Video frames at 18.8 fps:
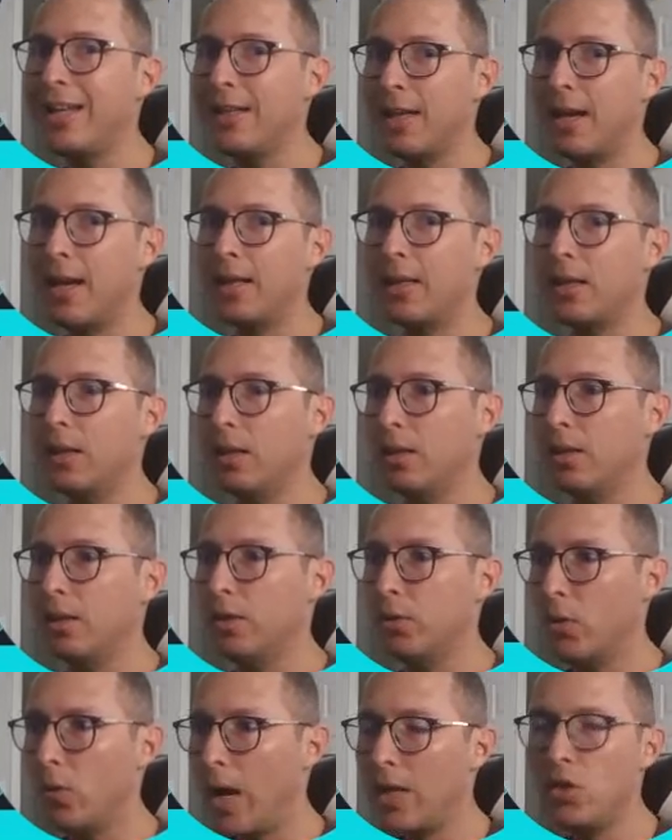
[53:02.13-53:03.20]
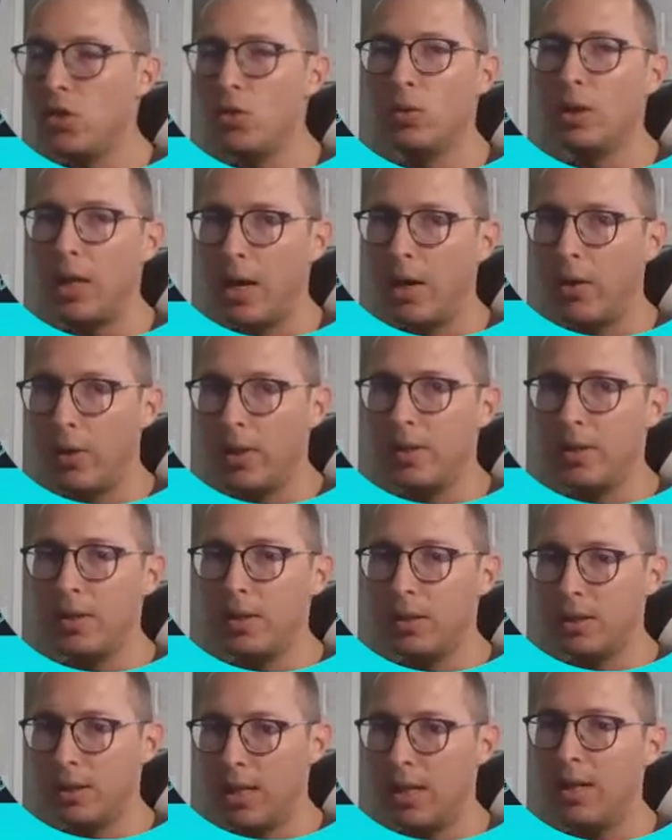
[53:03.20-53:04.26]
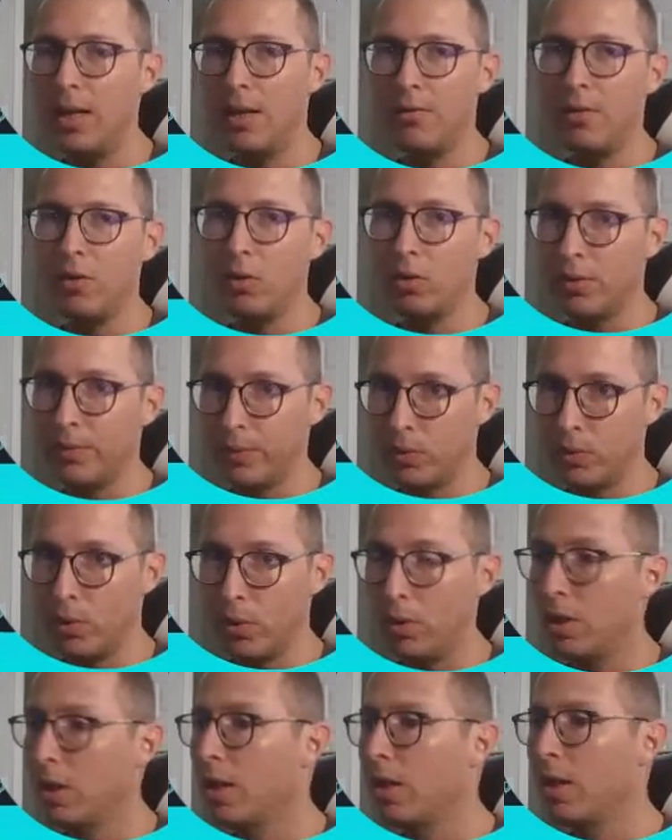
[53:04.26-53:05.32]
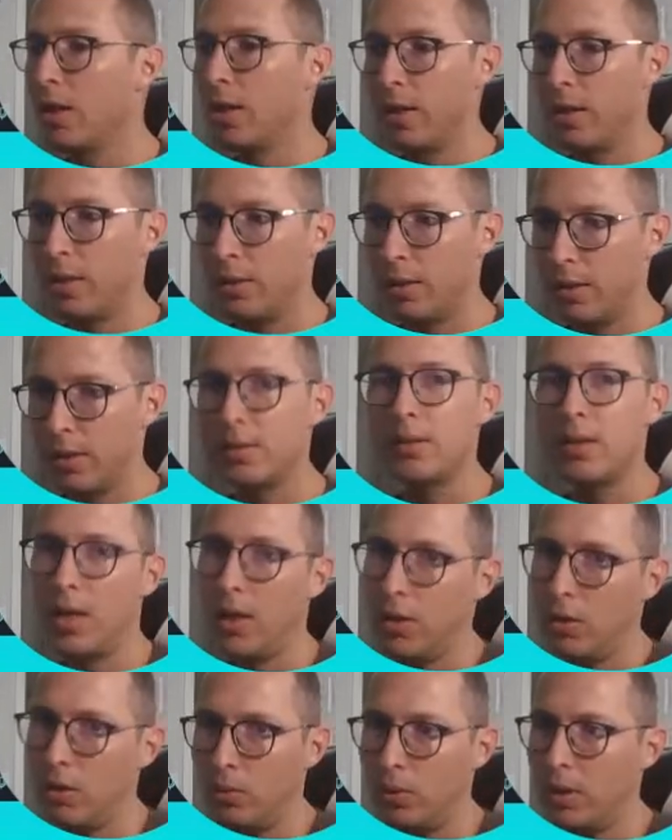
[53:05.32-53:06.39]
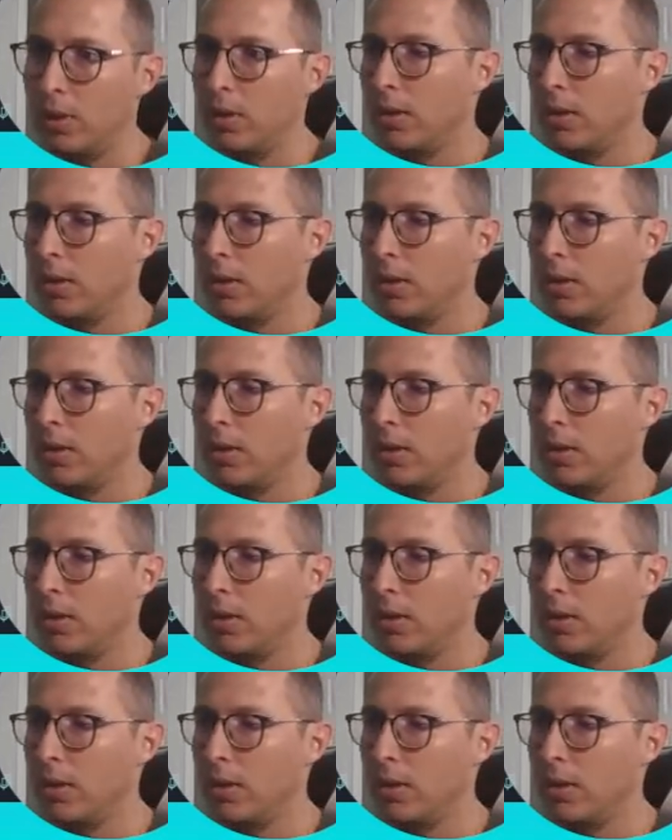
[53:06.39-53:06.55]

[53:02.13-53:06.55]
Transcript: that granularity and that level of control, this is how you do it.